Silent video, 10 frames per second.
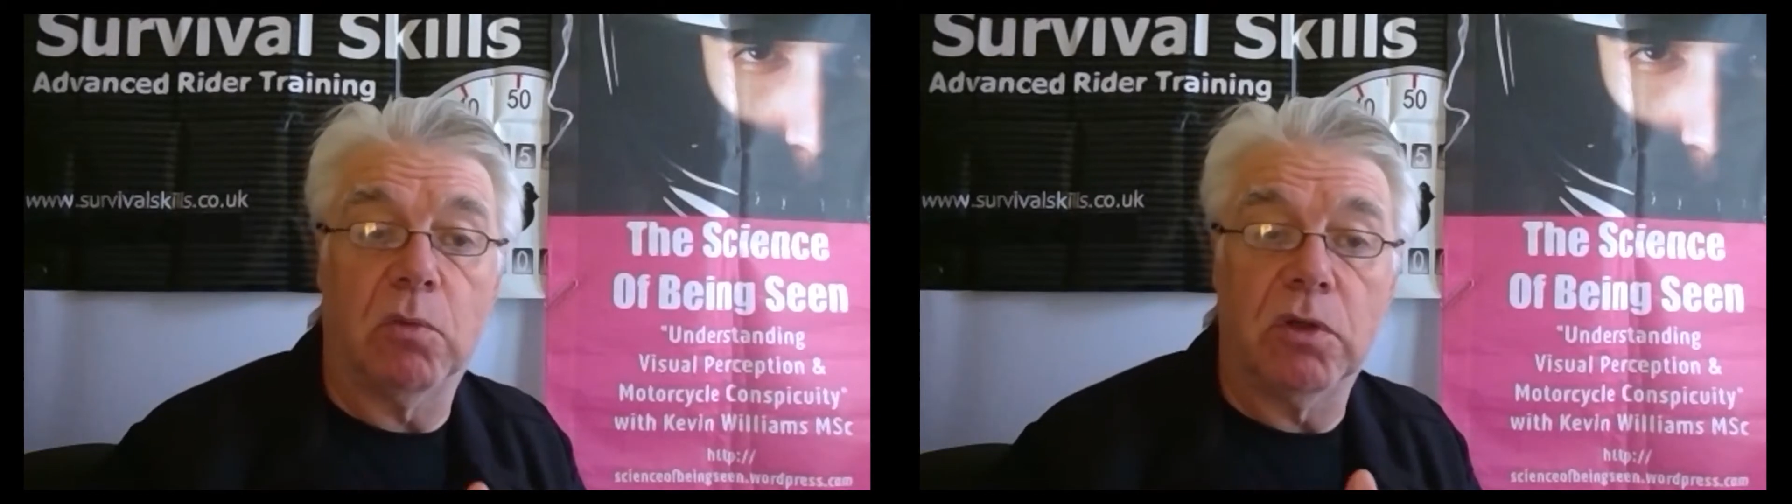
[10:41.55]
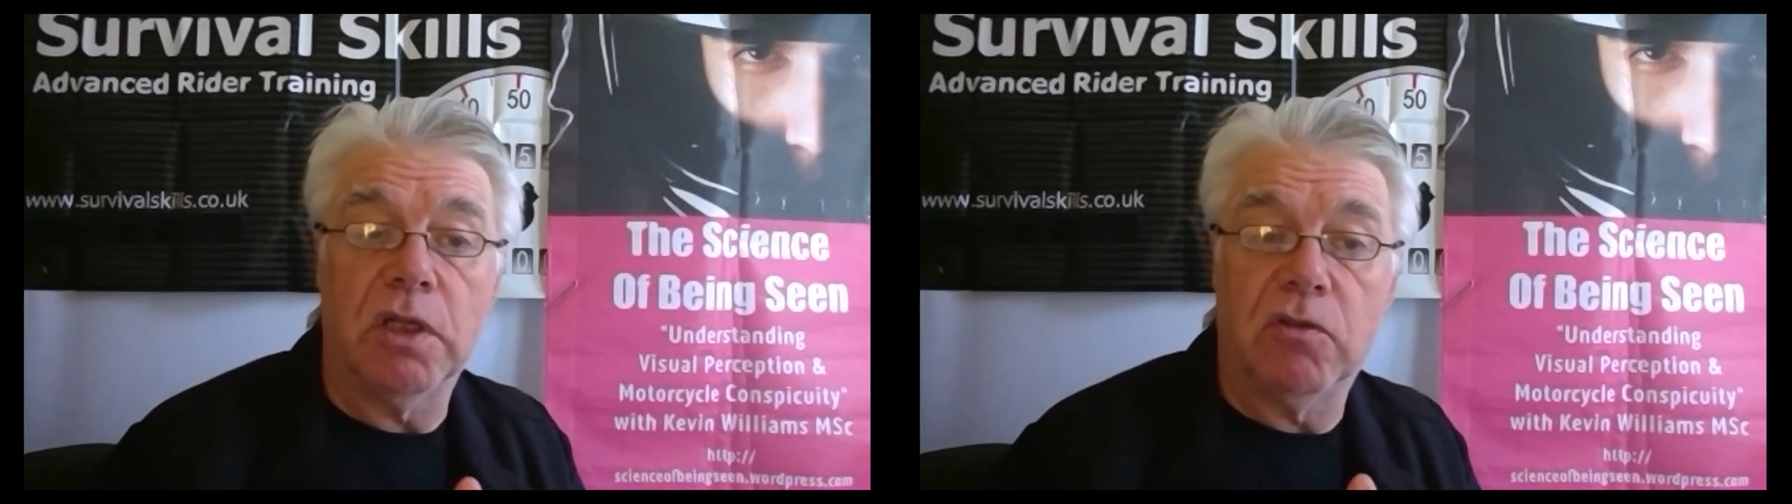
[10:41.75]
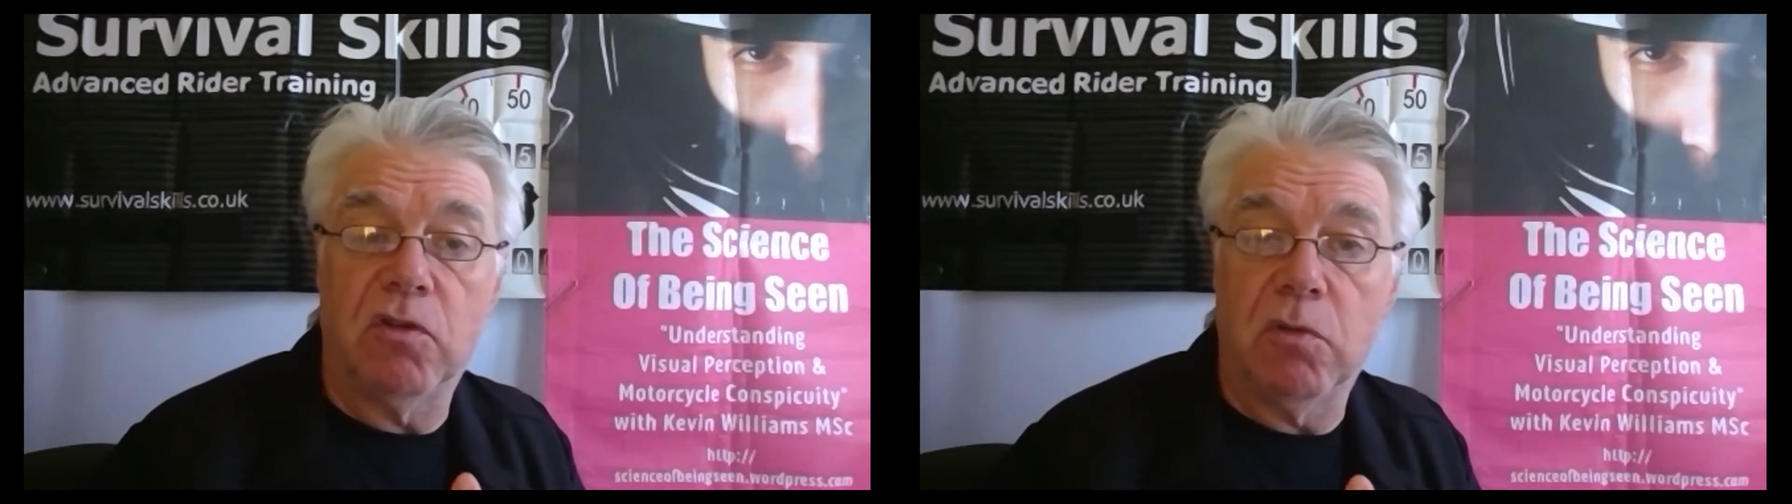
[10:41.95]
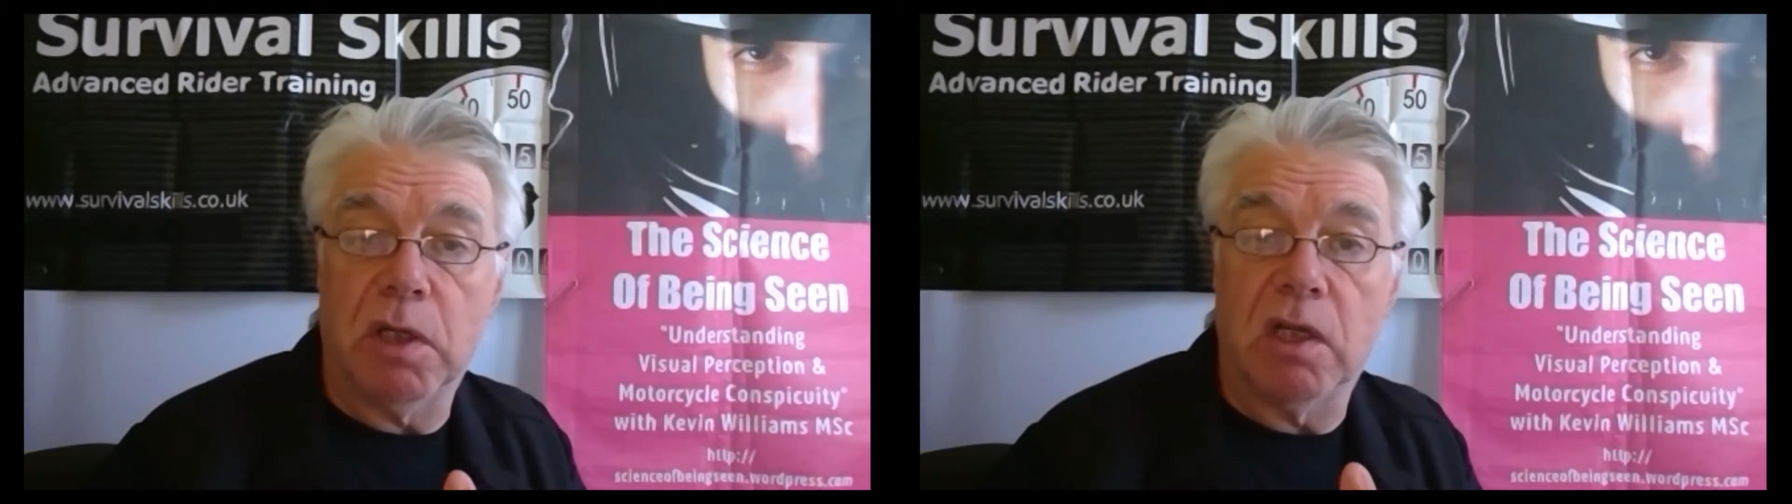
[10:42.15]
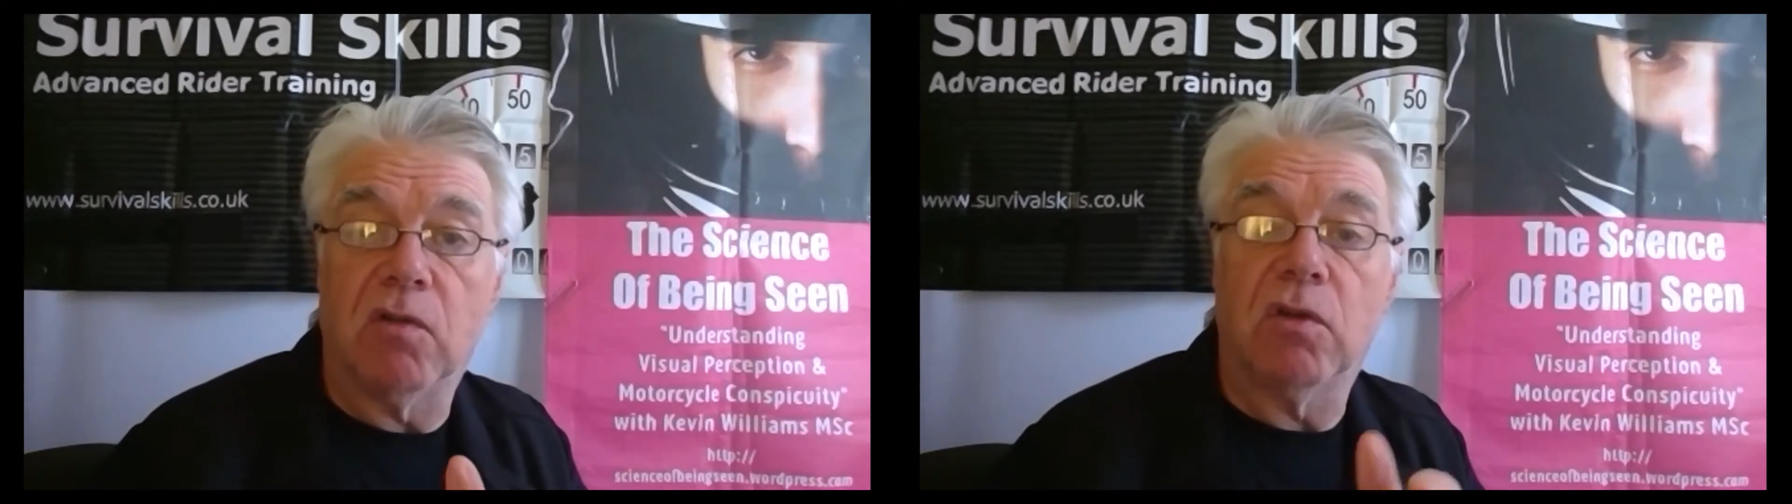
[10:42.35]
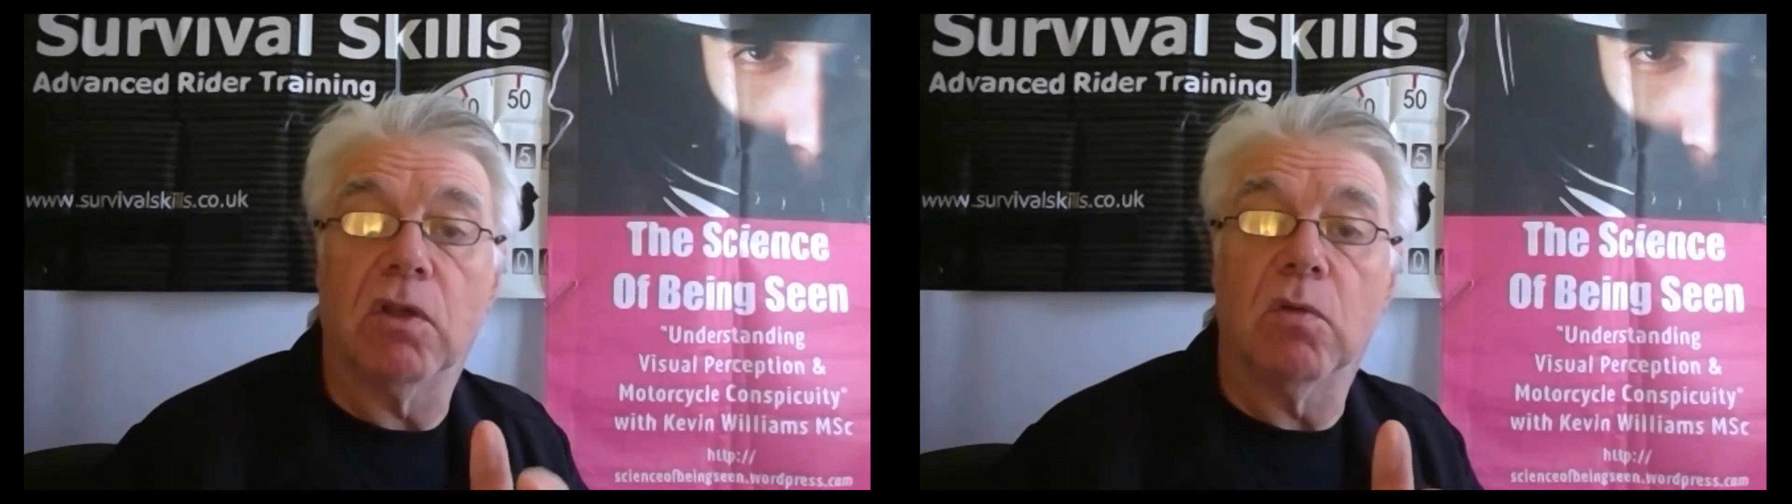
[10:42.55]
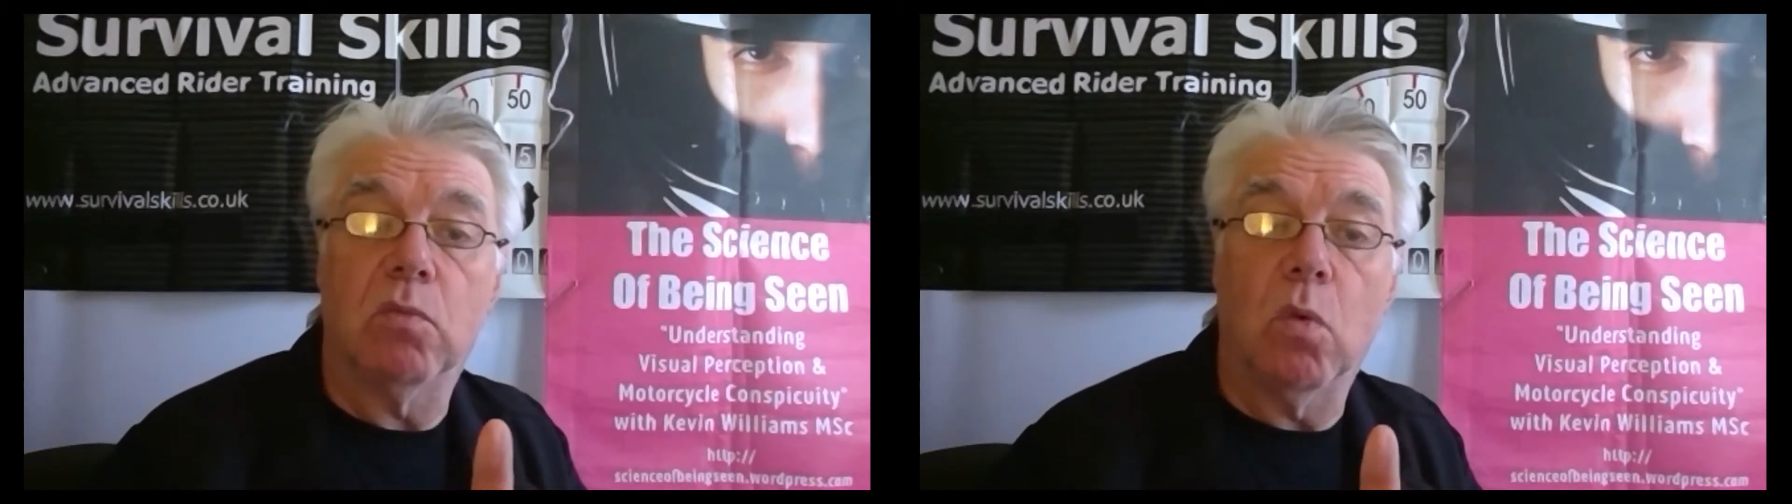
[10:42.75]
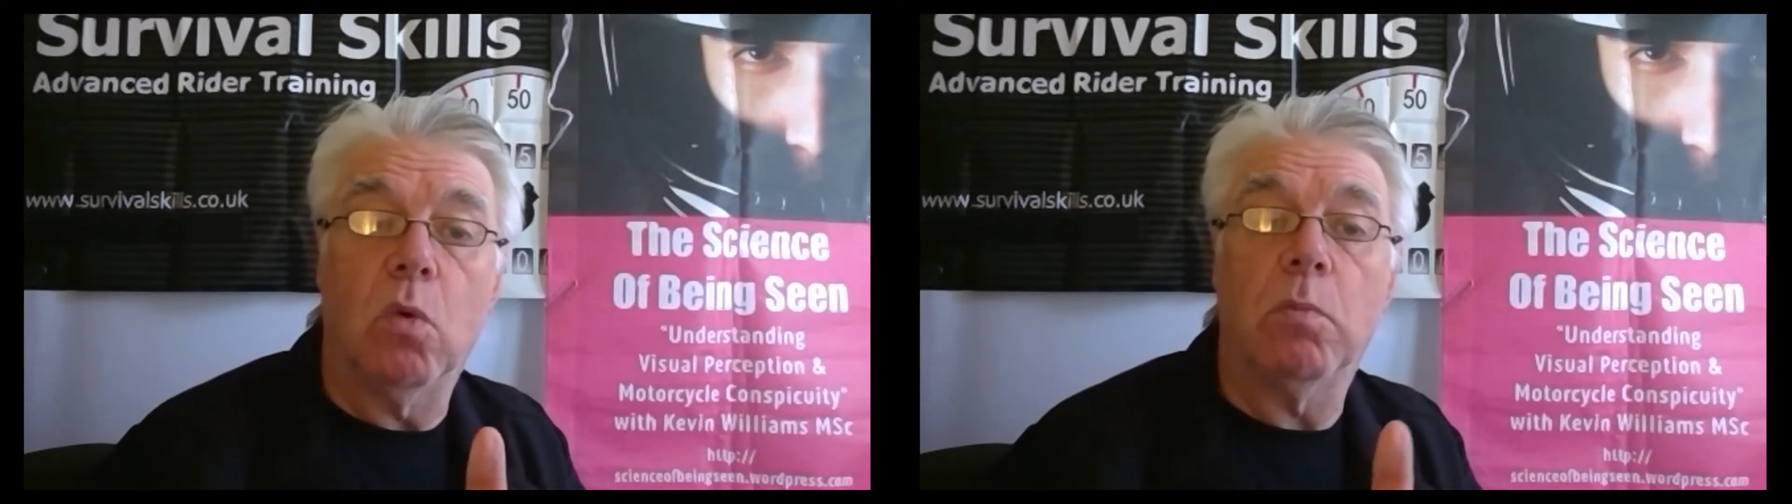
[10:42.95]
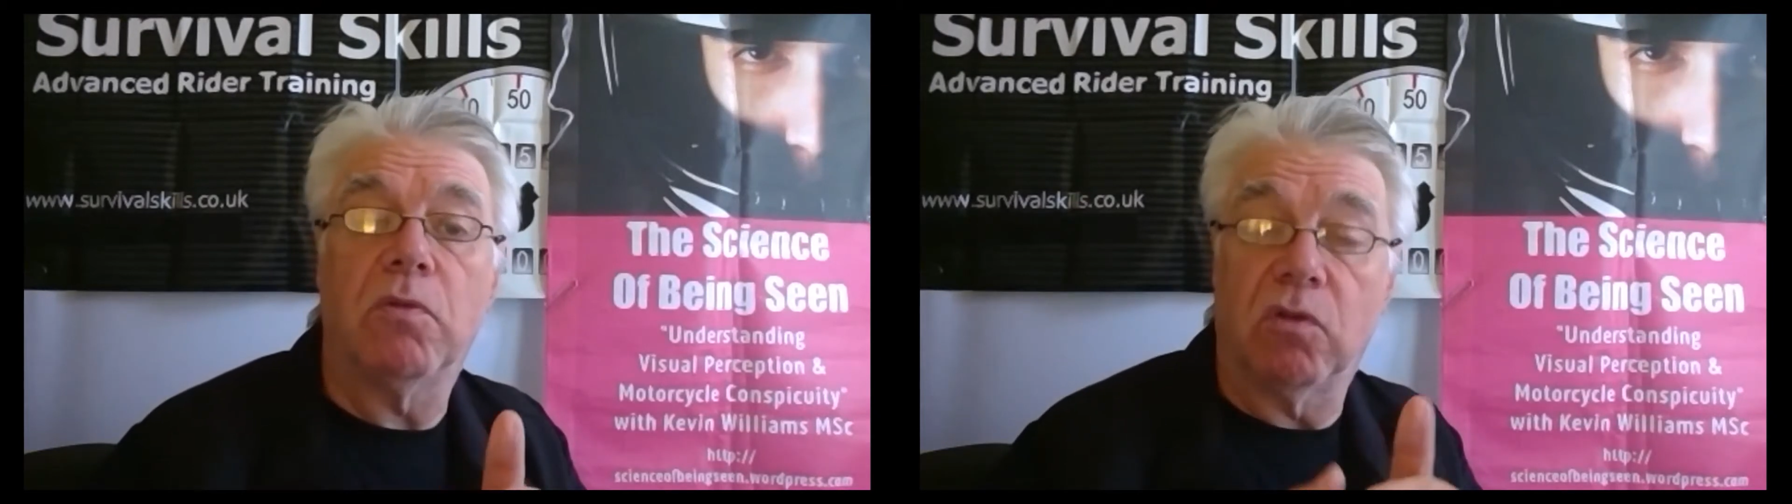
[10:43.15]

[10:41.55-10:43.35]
What they're doing is that the warmth